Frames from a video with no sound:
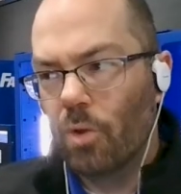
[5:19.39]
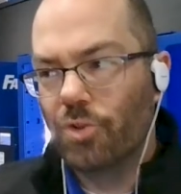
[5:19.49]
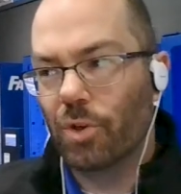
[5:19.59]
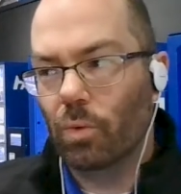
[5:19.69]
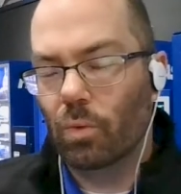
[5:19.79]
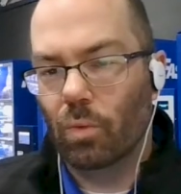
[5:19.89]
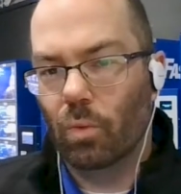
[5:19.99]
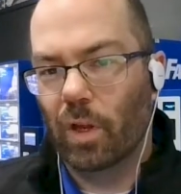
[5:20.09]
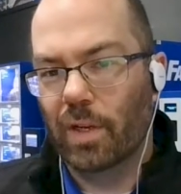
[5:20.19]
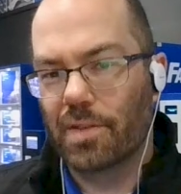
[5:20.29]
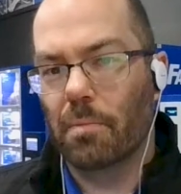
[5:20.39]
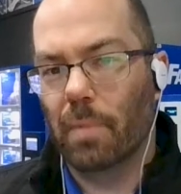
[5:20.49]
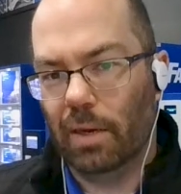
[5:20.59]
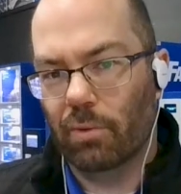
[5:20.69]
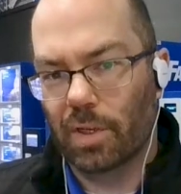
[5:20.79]
So, what is the
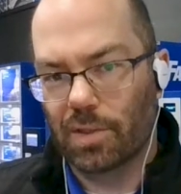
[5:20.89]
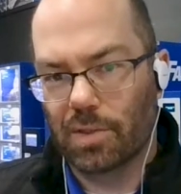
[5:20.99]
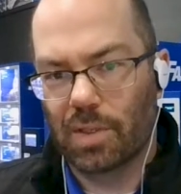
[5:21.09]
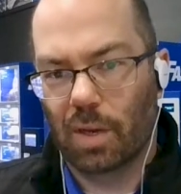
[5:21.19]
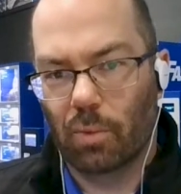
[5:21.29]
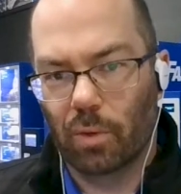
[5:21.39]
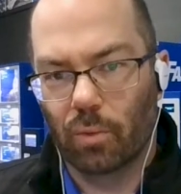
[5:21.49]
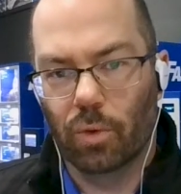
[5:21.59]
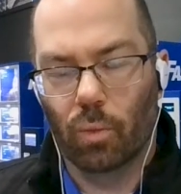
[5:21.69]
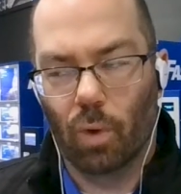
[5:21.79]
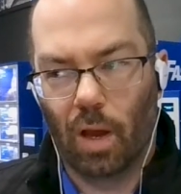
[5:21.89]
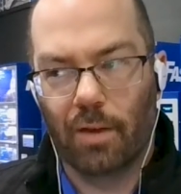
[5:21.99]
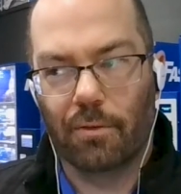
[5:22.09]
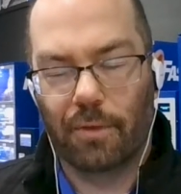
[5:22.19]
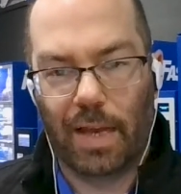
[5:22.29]
main reason someone would
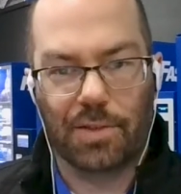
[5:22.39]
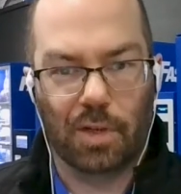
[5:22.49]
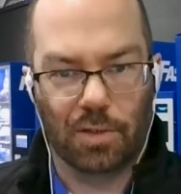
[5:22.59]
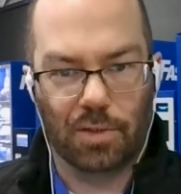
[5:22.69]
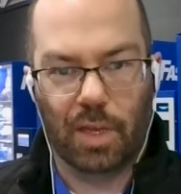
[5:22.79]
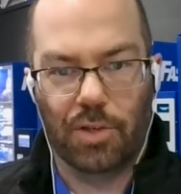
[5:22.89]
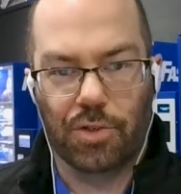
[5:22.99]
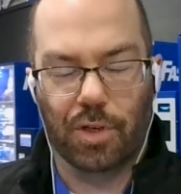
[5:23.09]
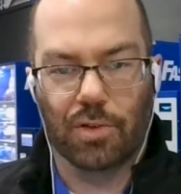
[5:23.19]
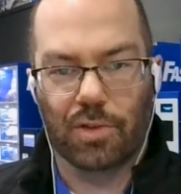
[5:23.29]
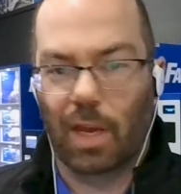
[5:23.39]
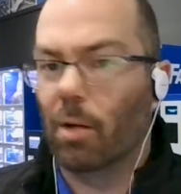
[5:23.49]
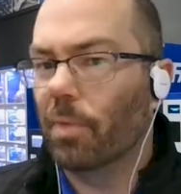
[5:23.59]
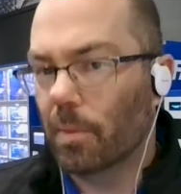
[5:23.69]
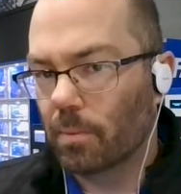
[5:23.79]
want Fastenal's engineers to
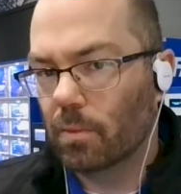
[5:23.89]
help them?